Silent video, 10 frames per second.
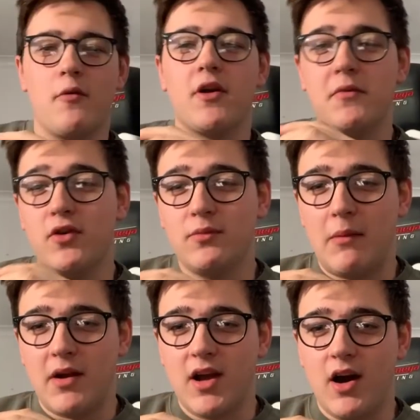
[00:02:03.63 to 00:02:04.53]
going to be talking about
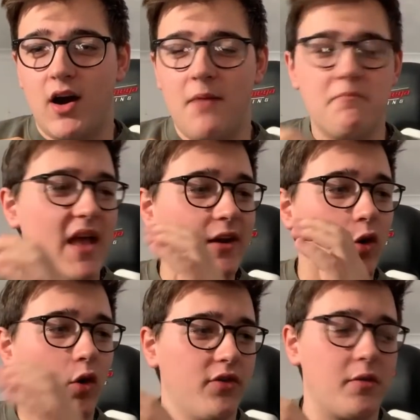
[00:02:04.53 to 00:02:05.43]
my car, and
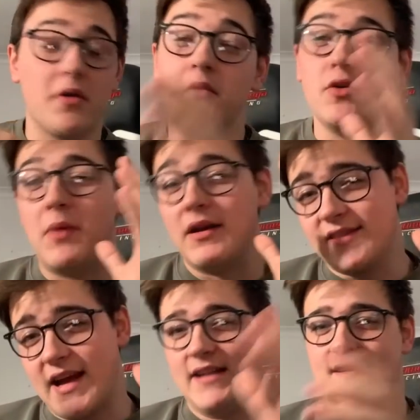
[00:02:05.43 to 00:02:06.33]
also we're going to talk about
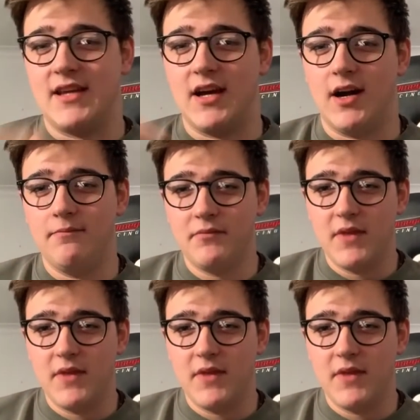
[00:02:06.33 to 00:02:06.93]
Dad's car.